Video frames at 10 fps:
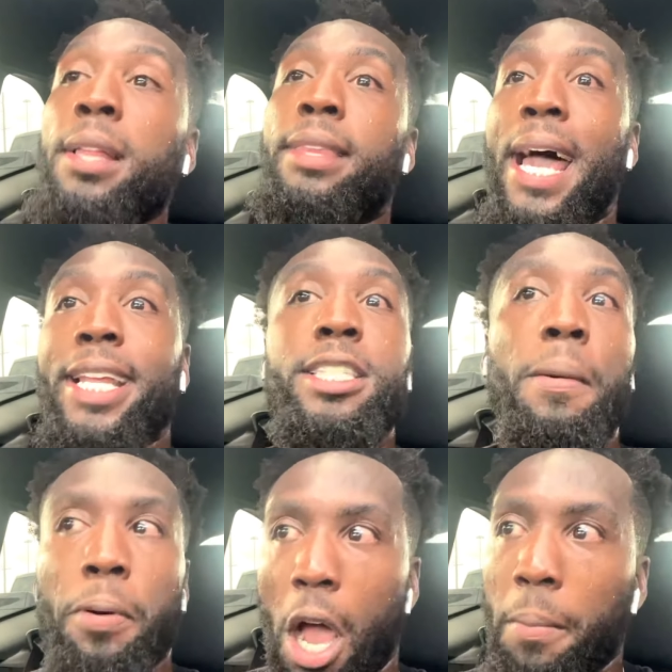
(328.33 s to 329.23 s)
That is the
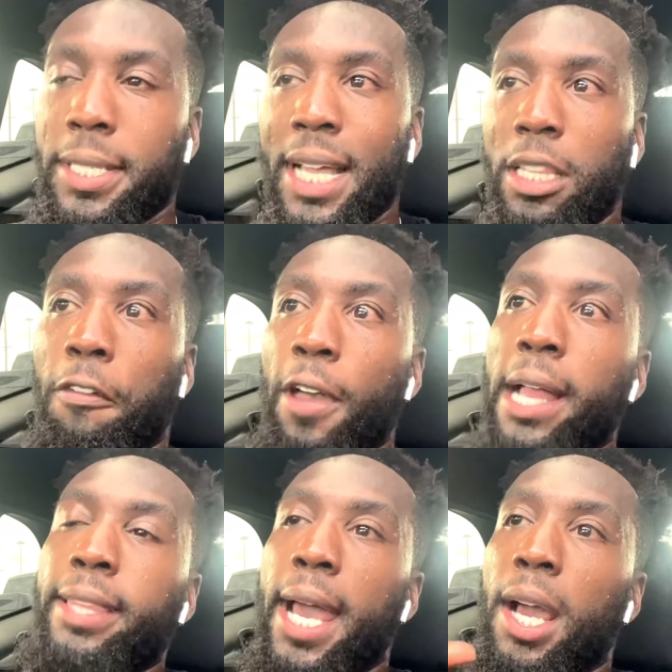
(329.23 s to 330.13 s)
problem. It's not the
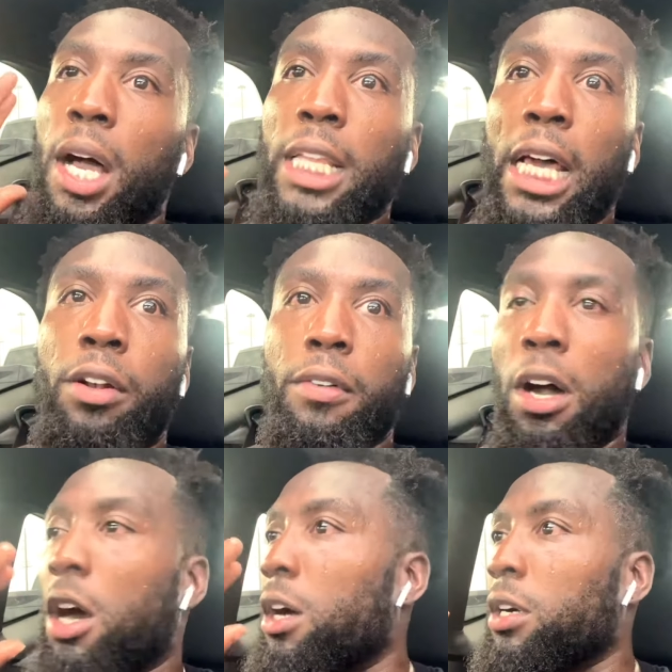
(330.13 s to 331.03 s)
fact that a lot
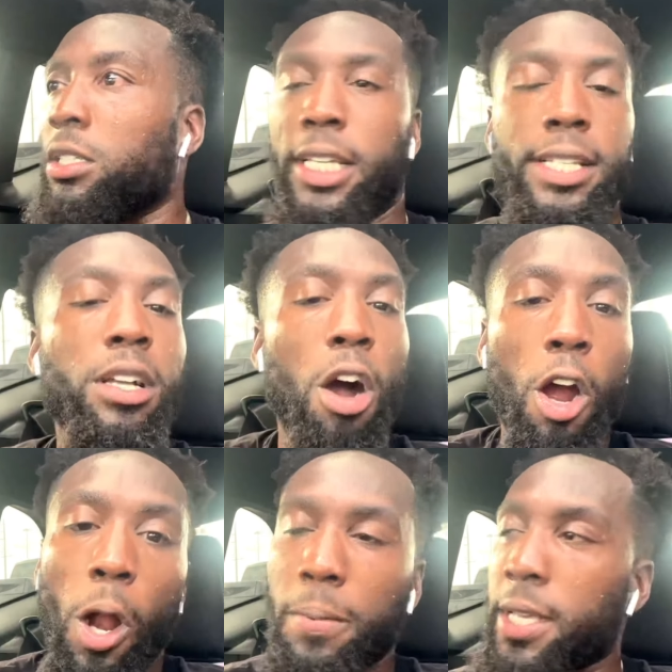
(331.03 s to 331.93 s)
of these
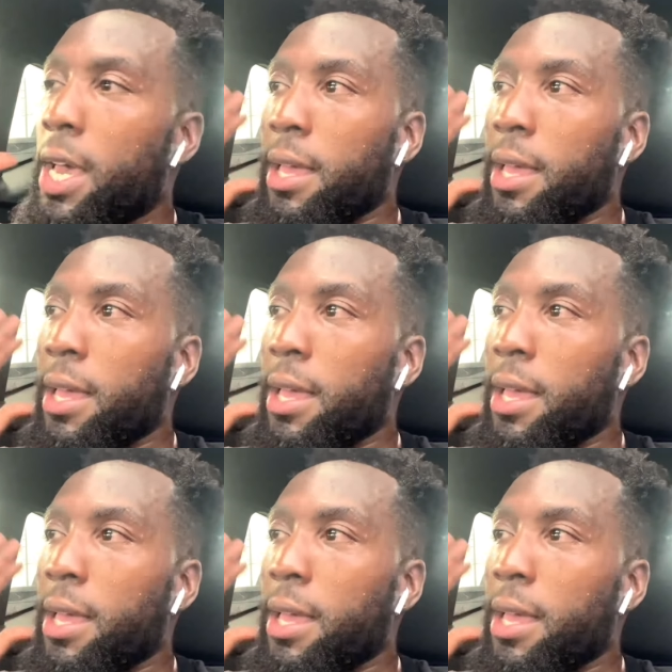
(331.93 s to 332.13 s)
carbs,